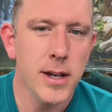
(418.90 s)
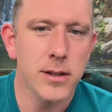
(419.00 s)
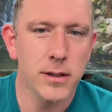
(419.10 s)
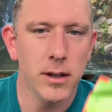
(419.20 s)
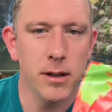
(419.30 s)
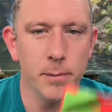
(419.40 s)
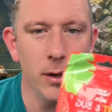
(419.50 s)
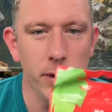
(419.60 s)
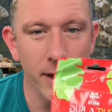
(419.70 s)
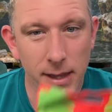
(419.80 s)
So the
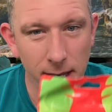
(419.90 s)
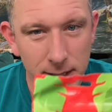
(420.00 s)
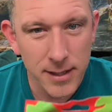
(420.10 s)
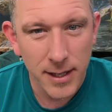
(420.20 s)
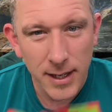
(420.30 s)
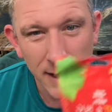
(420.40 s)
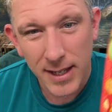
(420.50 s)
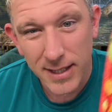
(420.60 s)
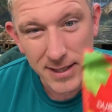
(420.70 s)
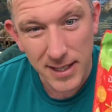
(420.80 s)
beauty of this
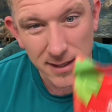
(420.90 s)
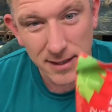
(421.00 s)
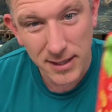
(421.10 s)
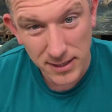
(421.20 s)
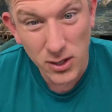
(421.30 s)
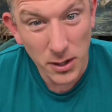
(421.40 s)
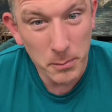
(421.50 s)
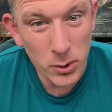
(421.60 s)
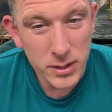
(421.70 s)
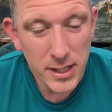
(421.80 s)
is it's got the
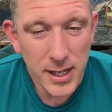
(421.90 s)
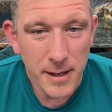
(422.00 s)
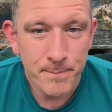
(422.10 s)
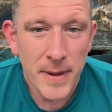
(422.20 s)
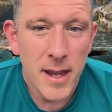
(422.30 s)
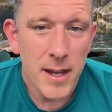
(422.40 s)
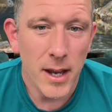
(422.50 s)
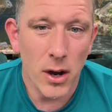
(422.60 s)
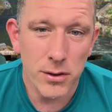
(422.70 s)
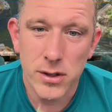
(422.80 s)
bugs in it. It
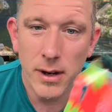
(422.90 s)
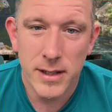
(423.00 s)
also has